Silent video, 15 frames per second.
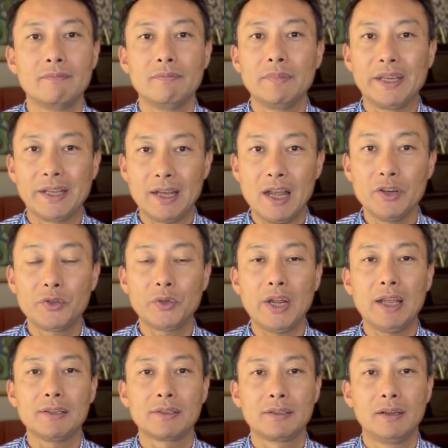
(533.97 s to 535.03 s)
In
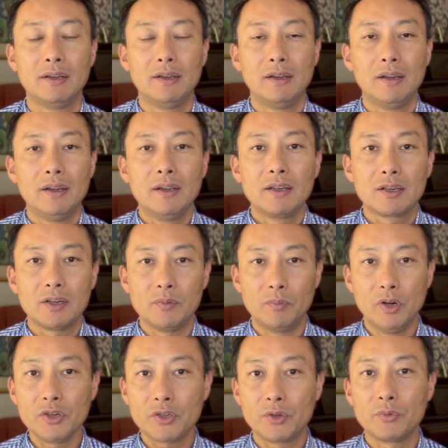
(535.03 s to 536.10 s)
contrast,
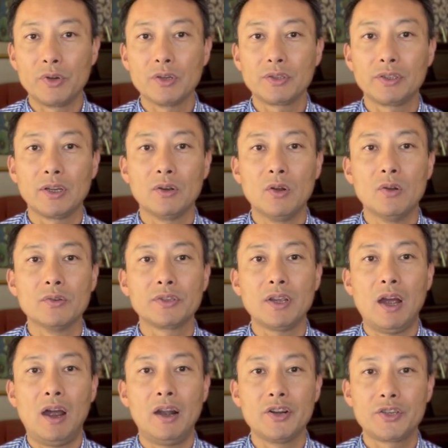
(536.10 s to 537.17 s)
commercial real estate loans
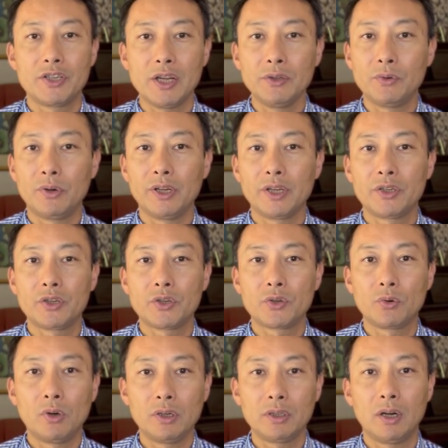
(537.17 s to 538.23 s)
are generally
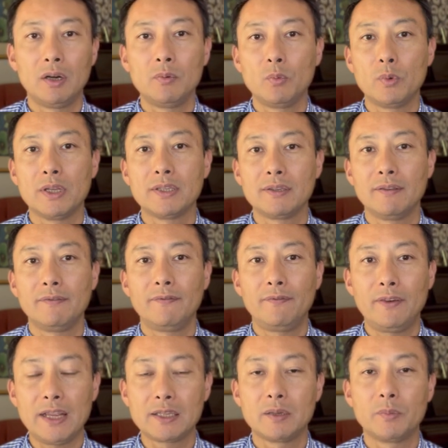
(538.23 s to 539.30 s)
short-term with
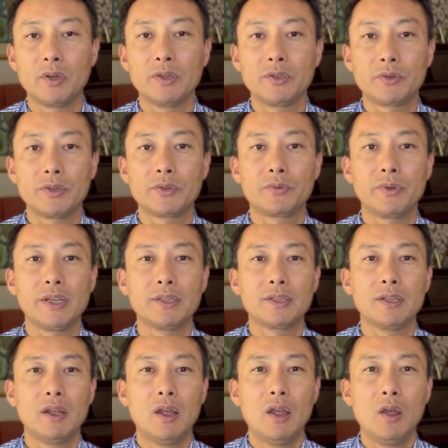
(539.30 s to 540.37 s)
flexible interest rates,
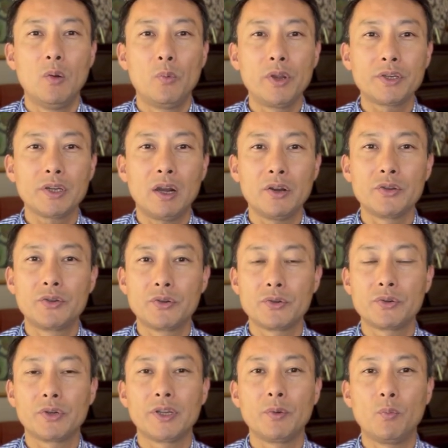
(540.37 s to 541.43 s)
which are
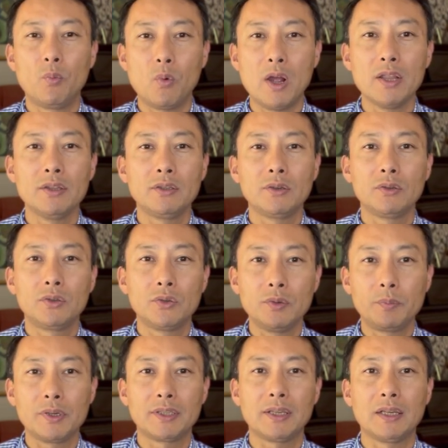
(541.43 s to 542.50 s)
usually 1 to 2
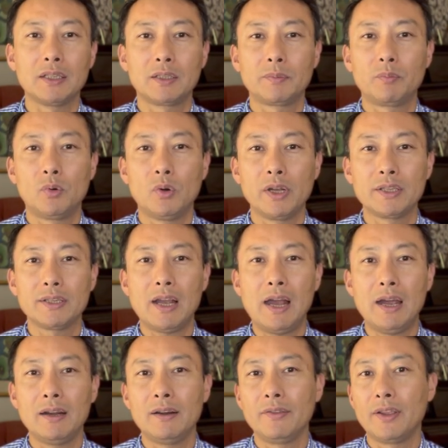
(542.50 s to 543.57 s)
percentage points
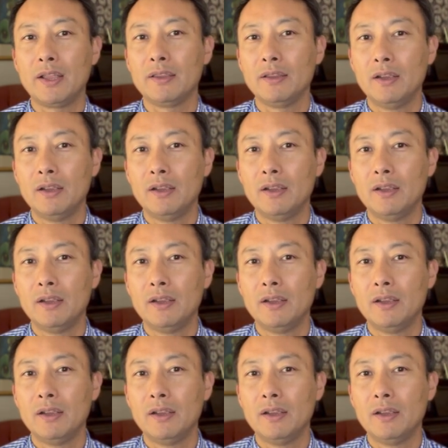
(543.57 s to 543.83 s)
higher than